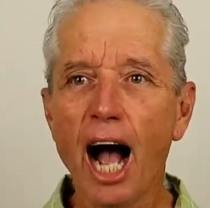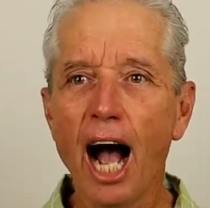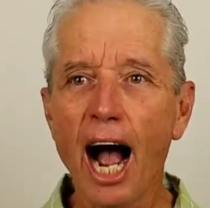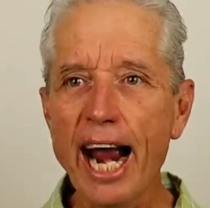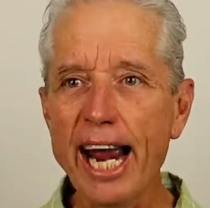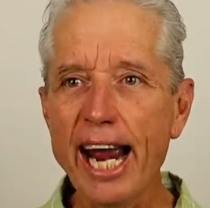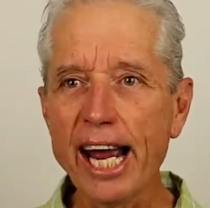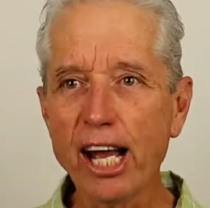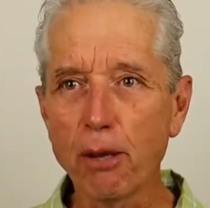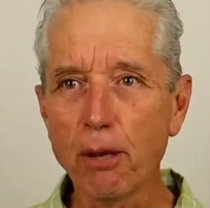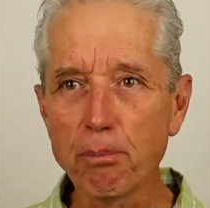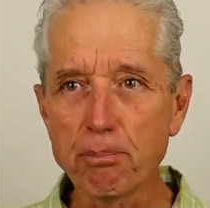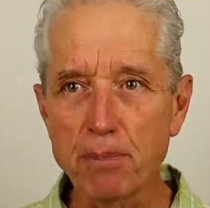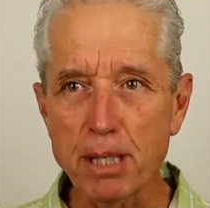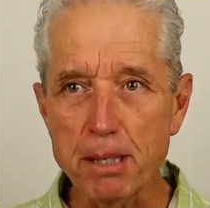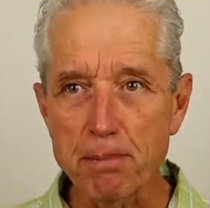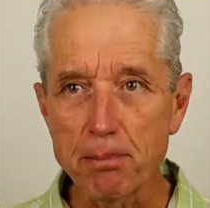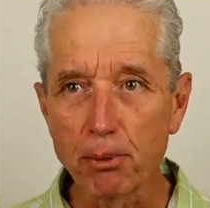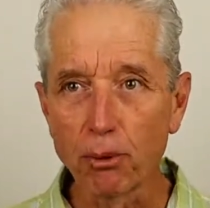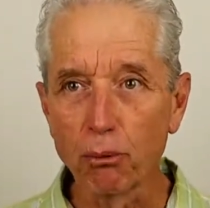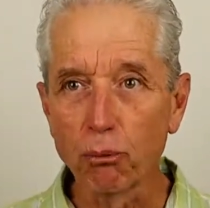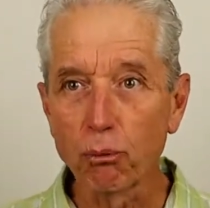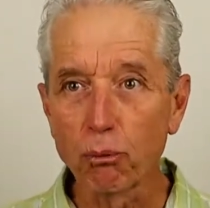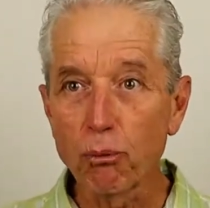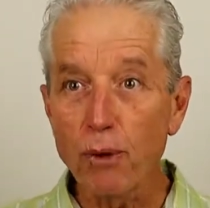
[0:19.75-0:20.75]
I help
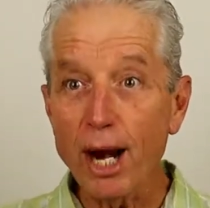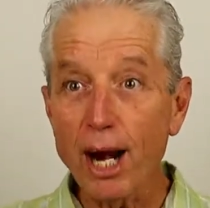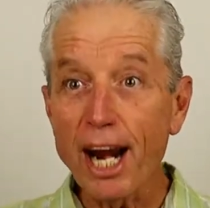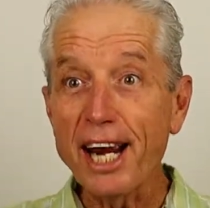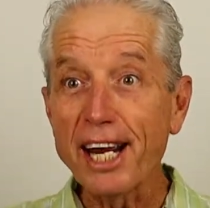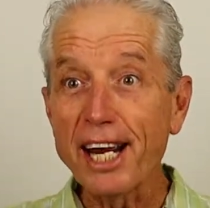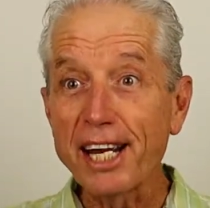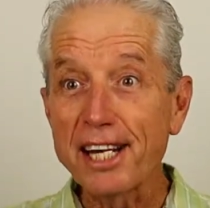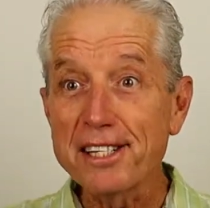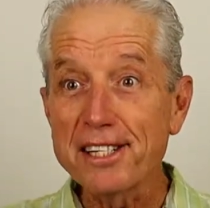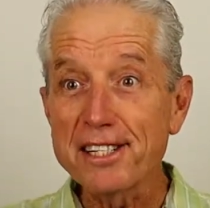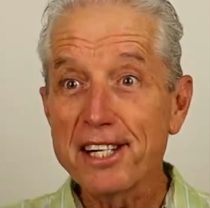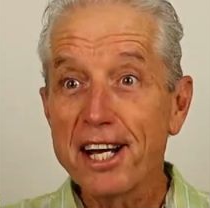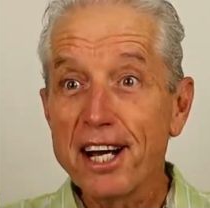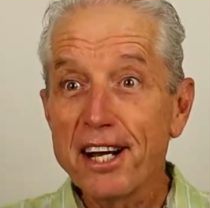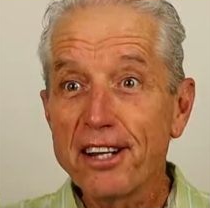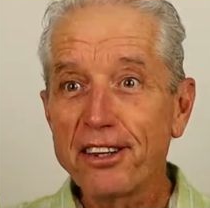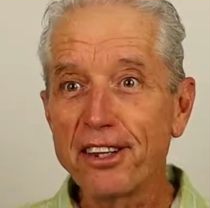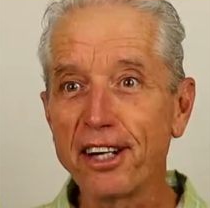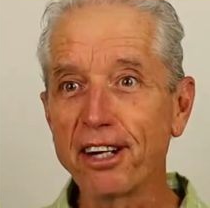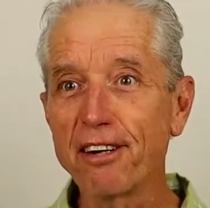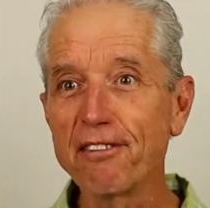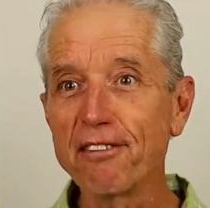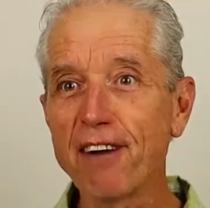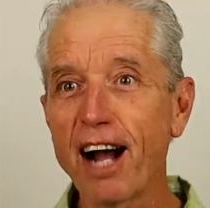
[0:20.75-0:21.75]
people raise
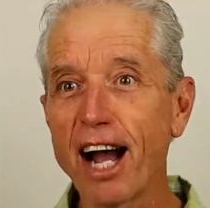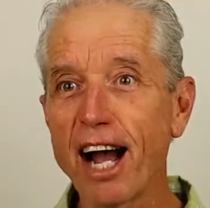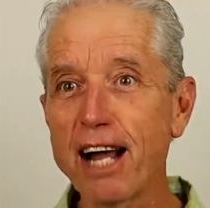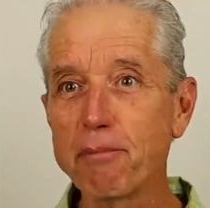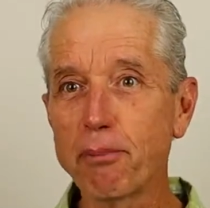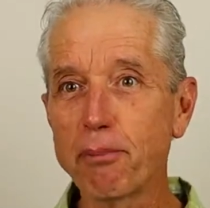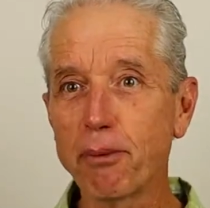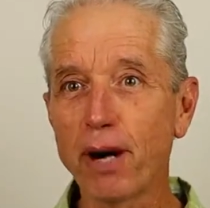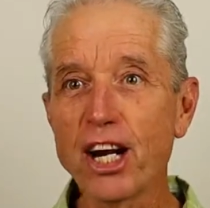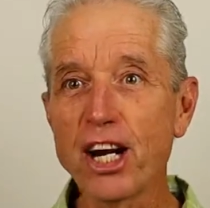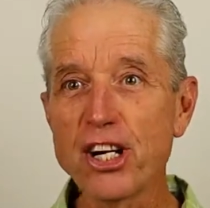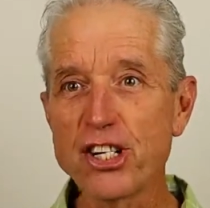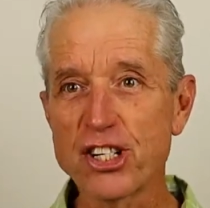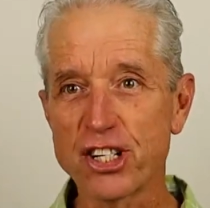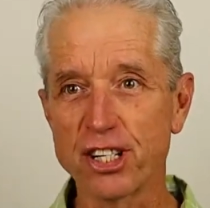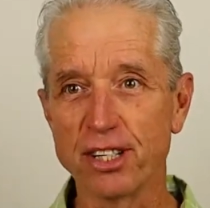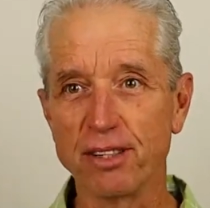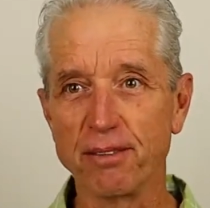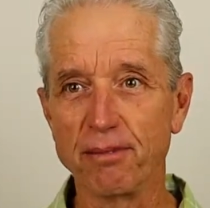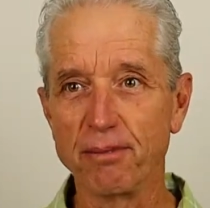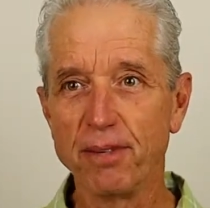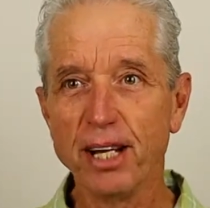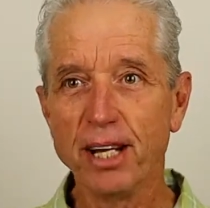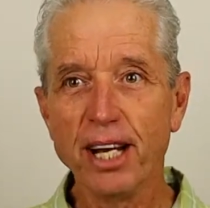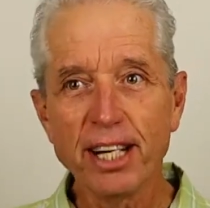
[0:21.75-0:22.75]
their
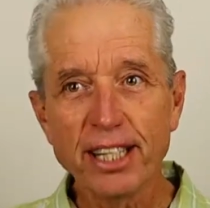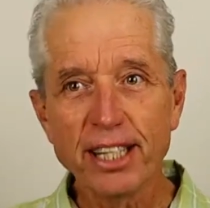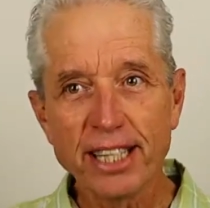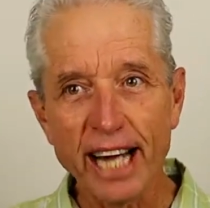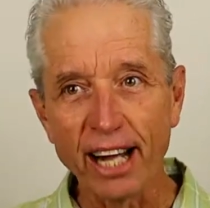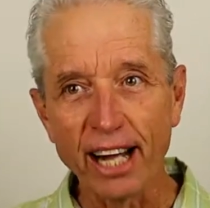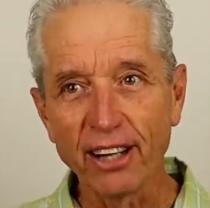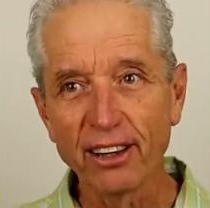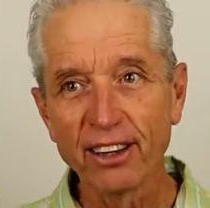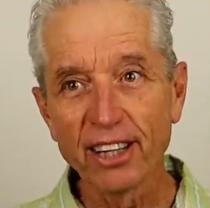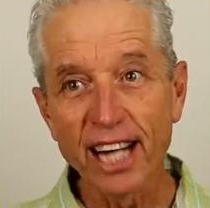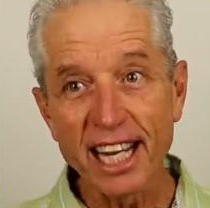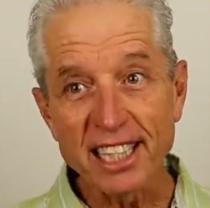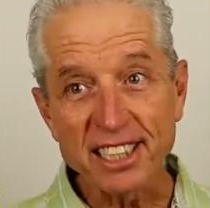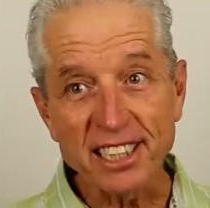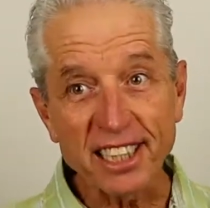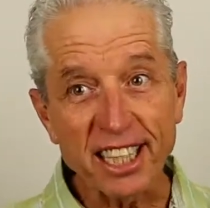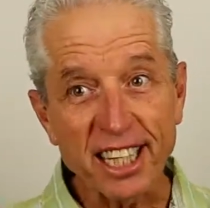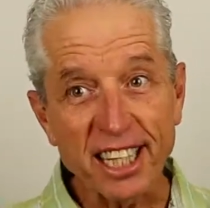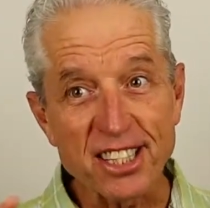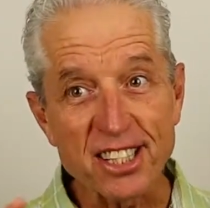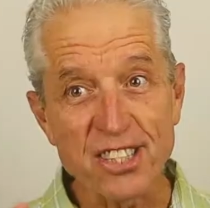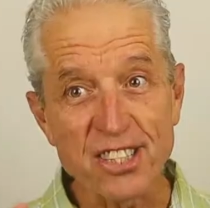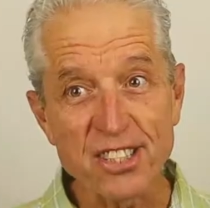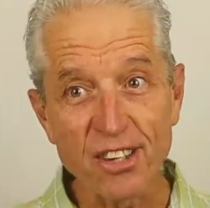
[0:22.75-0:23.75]
vibration. Now let's
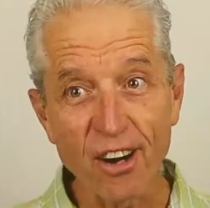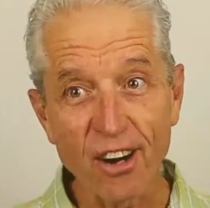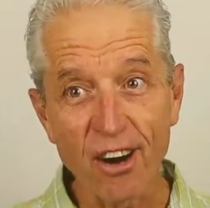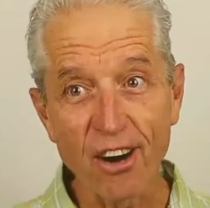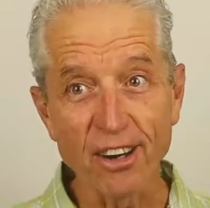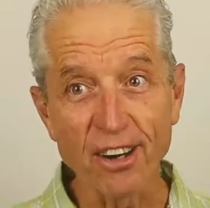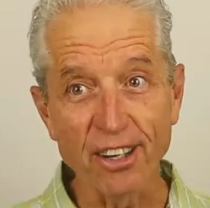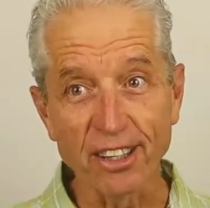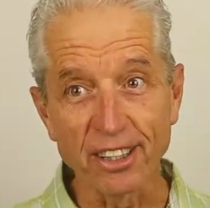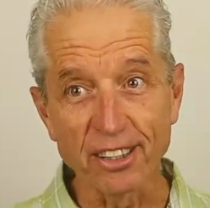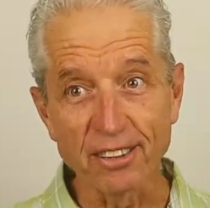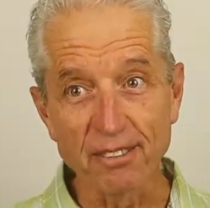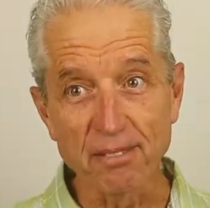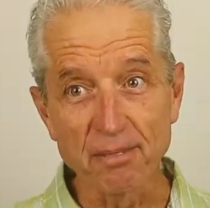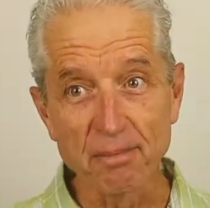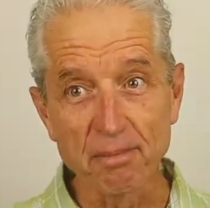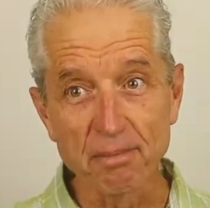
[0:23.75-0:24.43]
get started.